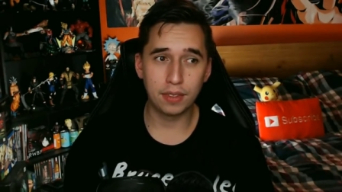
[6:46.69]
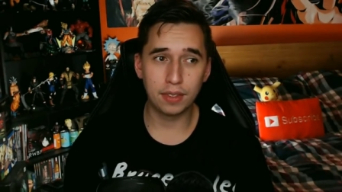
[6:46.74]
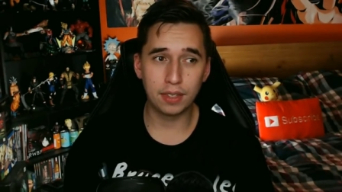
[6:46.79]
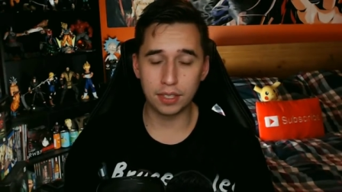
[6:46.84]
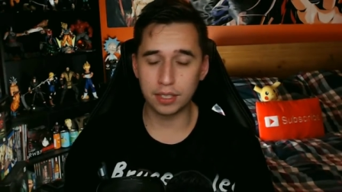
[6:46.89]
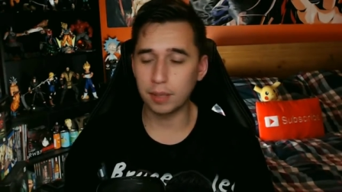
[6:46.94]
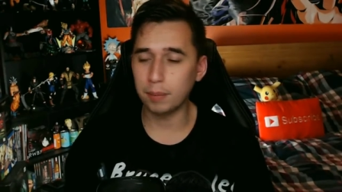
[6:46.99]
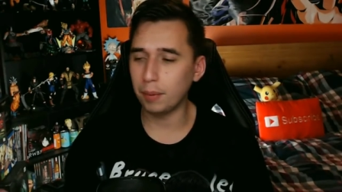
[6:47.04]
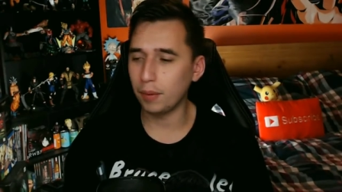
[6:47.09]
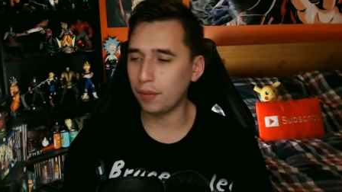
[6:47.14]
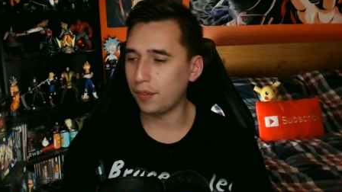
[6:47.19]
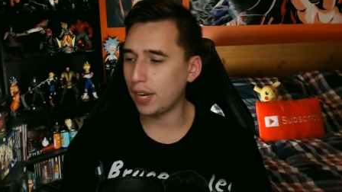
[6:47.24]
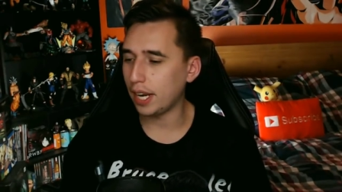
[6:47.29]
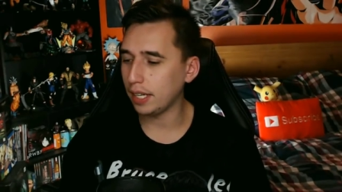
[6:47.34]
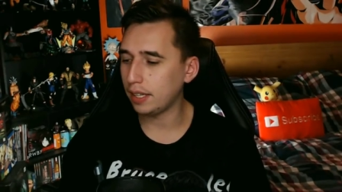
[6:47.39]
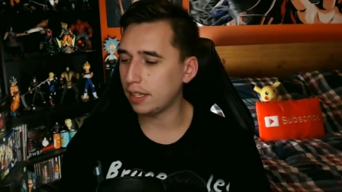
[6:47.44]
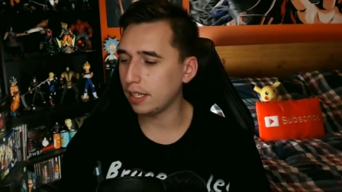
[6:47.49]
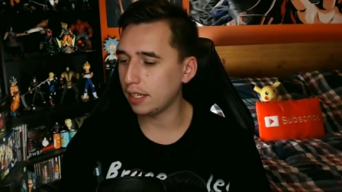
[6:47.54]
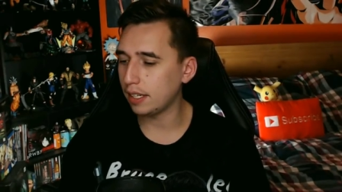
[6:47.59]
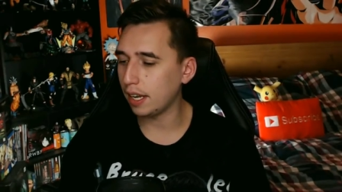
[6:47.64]
the simple
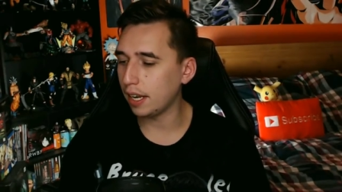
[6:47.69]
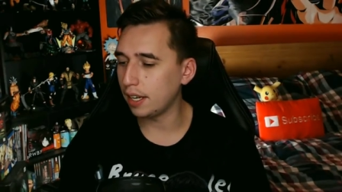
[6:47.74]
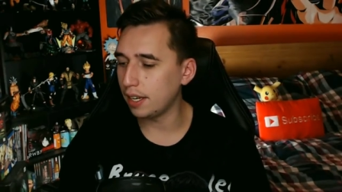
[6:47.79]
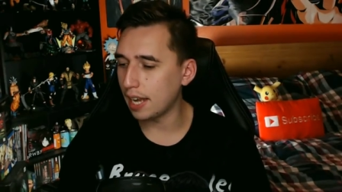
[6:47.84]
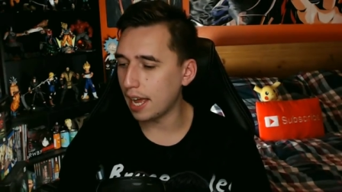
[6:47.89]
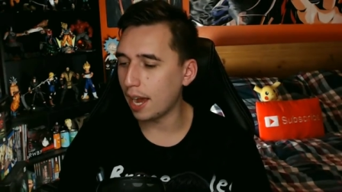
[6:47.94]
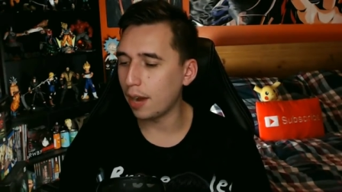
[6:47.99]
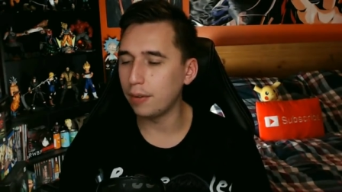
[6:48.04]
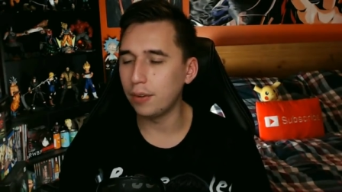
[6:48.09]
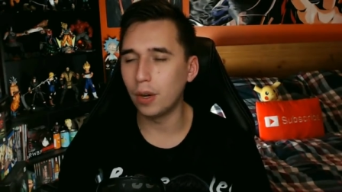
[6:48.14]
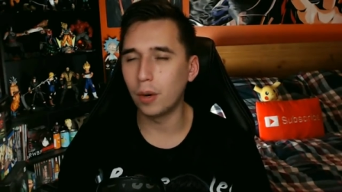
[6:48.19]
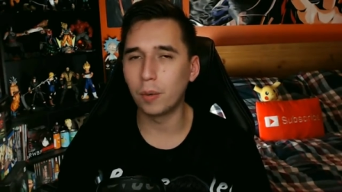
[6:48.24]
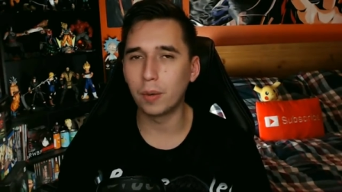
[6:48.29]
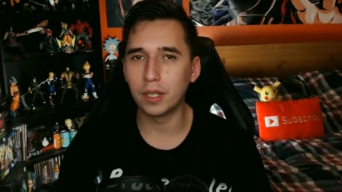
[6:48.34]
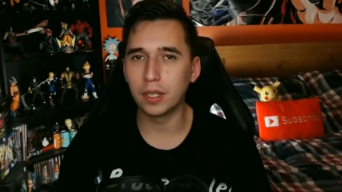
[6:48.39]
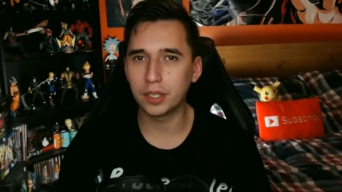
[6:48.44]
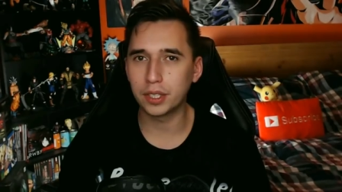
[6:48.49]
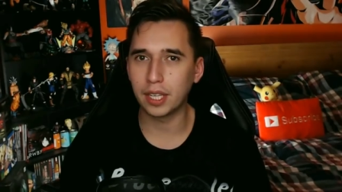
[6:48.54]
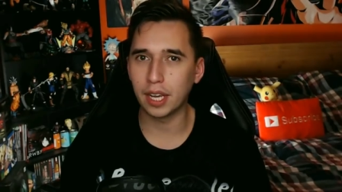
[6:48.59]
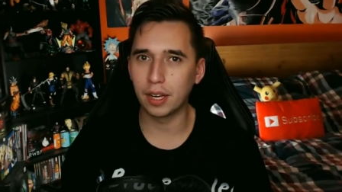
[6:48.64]
fact that they now know
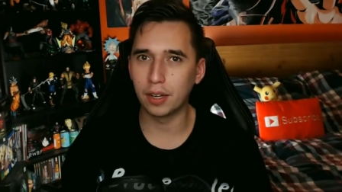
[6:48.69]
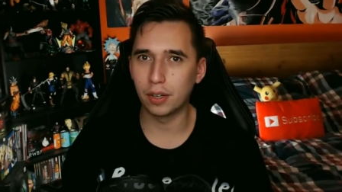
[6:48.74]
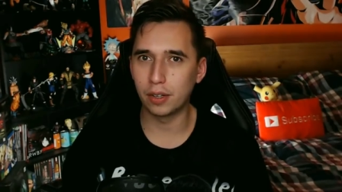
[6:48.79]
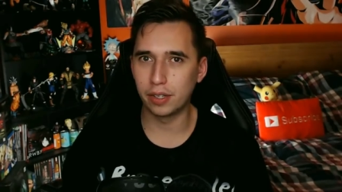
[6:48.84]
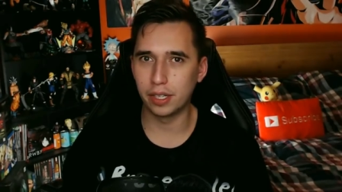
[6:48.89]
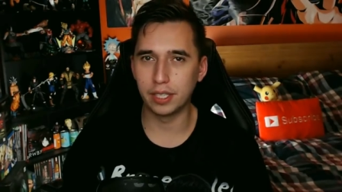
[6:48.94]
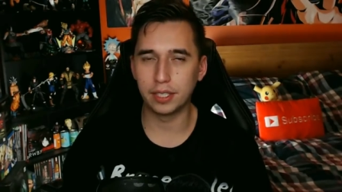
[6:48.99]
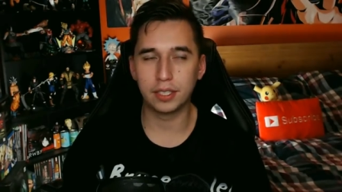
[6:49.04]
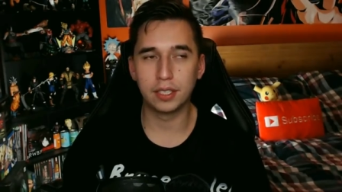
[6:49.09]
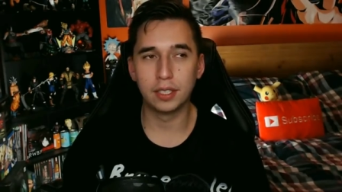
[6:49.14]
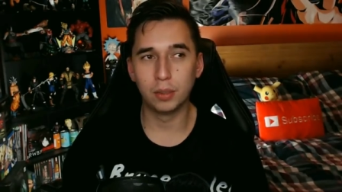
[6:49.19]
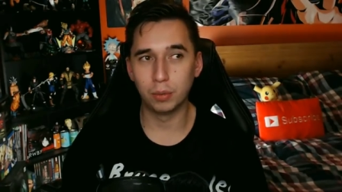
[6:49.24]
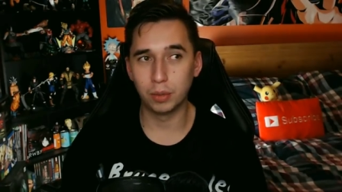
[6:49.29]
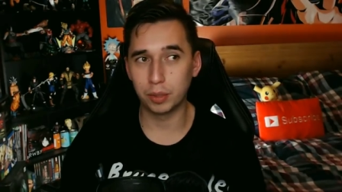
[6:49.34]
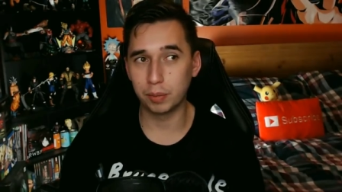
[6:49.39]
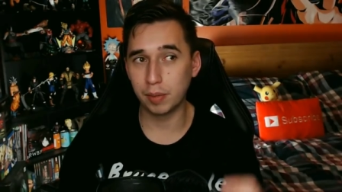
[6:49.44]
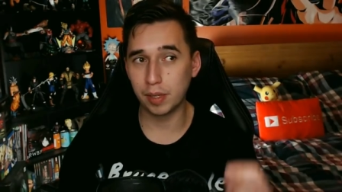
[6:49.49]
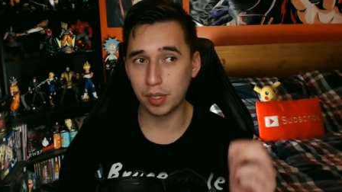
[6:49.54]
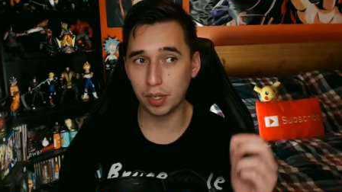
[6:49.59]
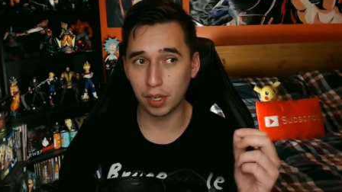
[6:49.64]
where Escanor is,
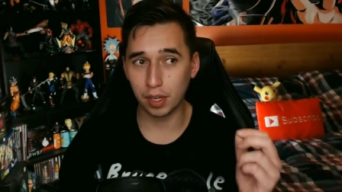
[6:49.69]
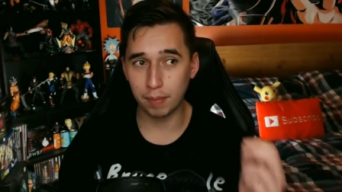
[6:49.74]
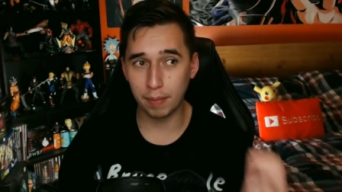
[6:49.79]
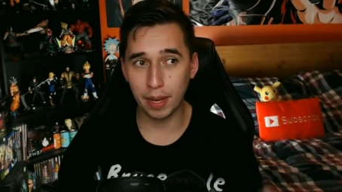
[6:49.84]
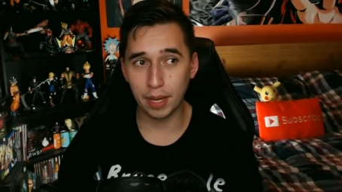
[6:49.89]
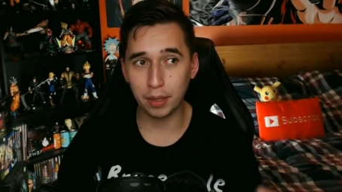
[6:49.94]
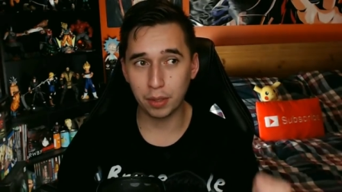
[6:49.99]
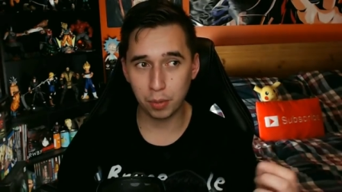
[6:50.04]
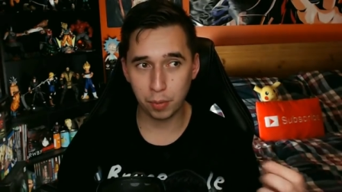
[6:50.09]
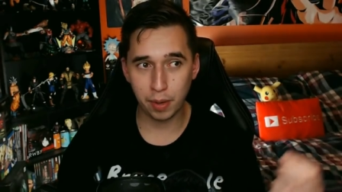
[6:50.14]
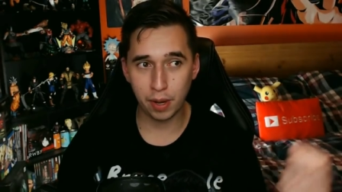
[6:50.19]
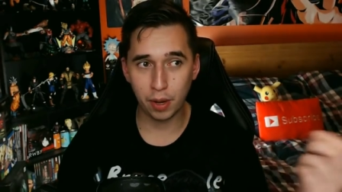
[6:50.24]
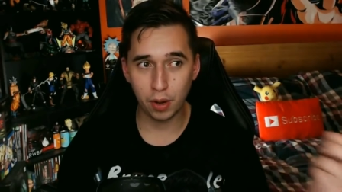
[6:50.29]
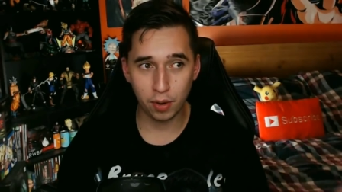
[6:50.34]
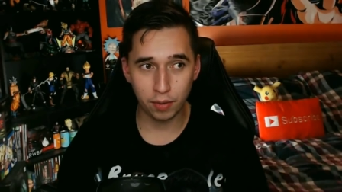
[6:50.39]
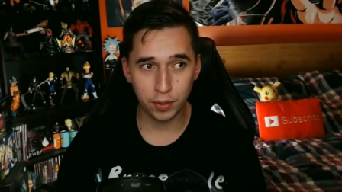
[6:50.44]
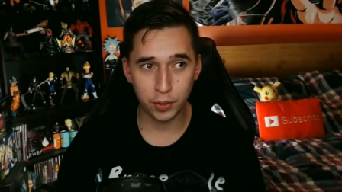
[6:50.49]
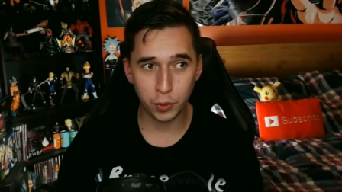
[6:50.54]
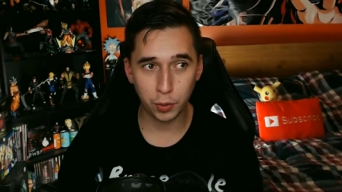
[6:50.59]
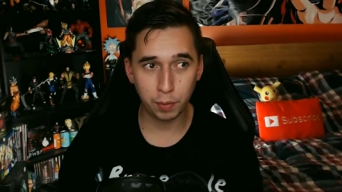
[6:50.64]
which means they're going to make their way
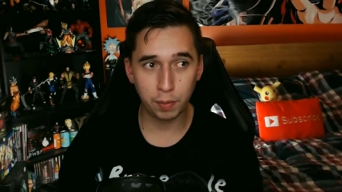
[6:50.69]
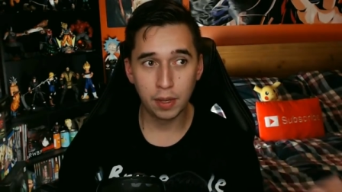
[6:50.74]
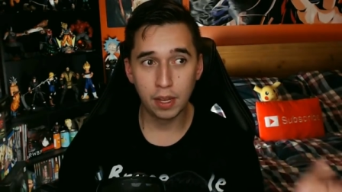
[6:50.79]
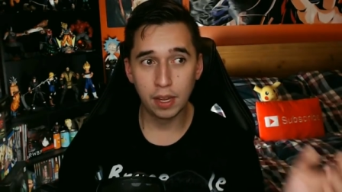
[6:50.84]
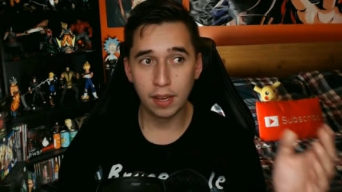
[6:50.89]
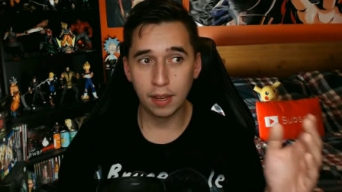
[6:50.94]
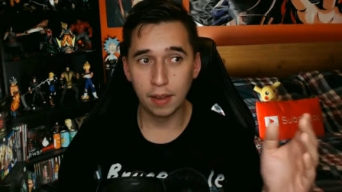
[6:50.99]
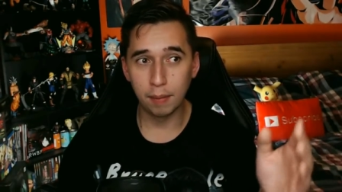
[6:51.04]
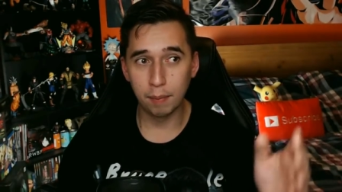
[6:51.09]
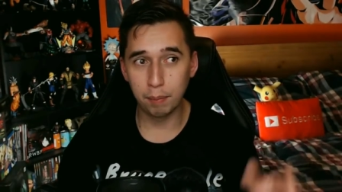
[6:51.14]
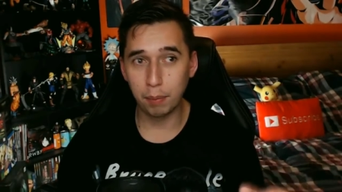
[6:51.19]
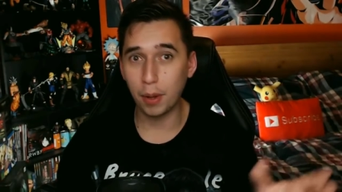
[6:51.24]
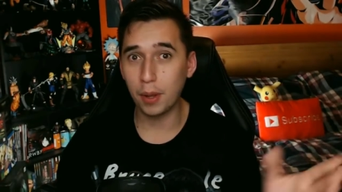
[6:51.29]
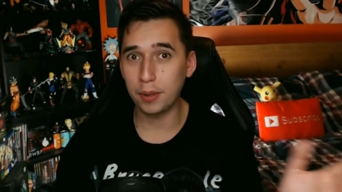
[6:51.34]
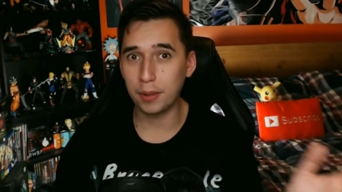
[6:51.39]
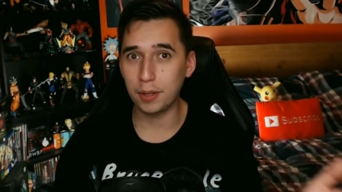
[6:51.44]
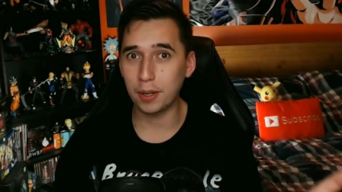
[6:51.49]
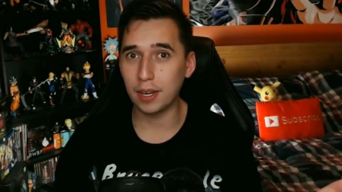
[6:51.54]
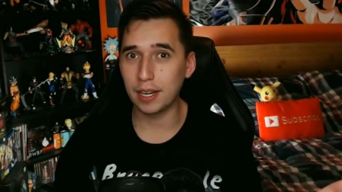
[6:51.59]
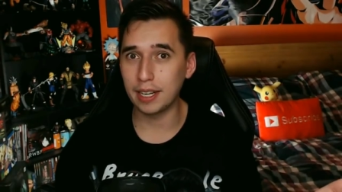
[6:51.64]
over to him,
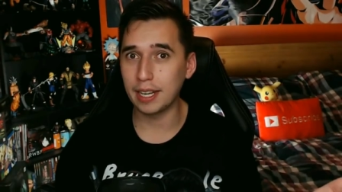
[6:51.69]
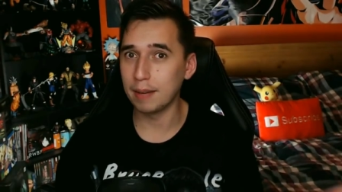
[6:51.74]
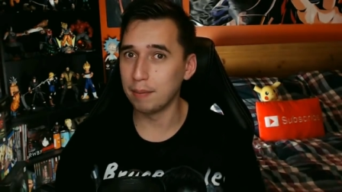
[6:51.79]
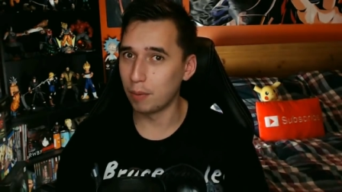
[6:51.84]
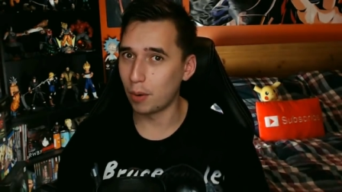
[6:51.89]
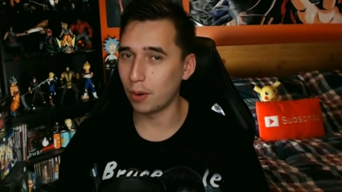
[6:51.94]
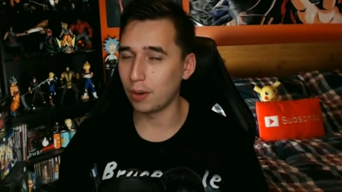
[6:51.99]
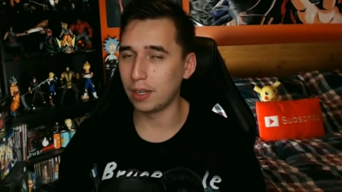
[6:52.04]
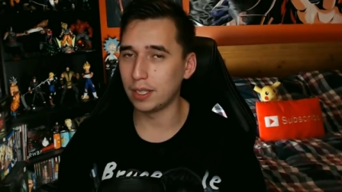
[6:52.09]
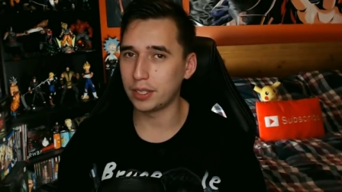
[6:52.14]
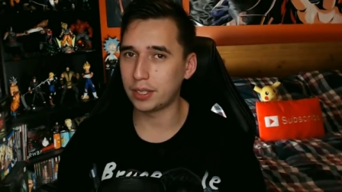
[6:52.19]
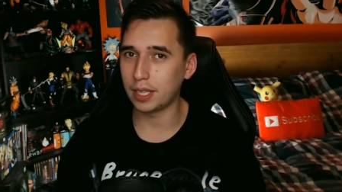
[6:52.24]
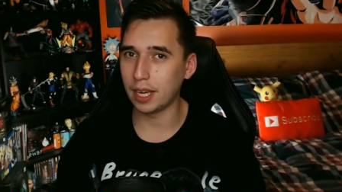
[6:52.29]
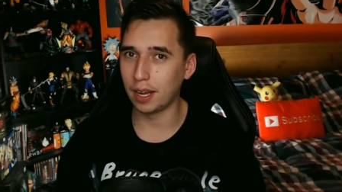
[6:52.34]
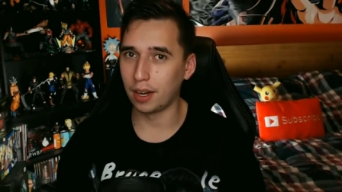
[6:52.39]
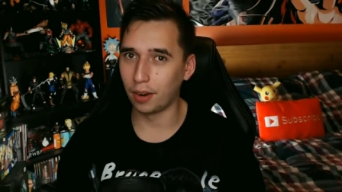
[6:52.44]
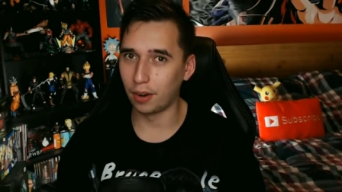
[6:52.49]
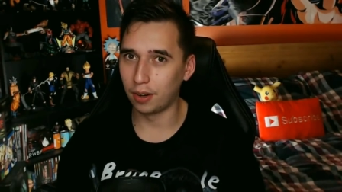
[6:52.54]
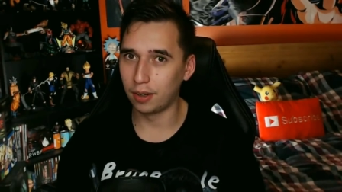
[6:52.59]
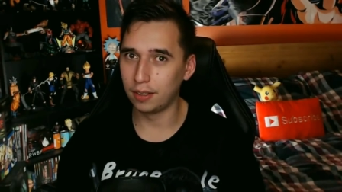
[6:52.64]
but they're going to get more than
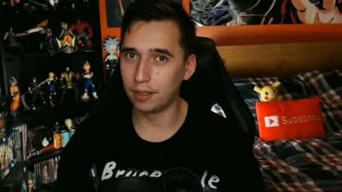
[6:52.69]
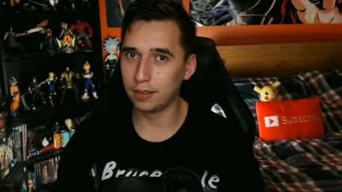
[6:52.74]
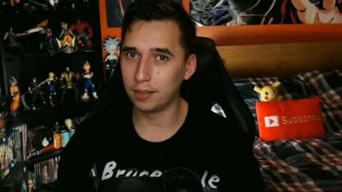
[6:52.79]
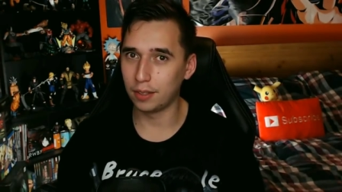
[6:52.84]
Escanor.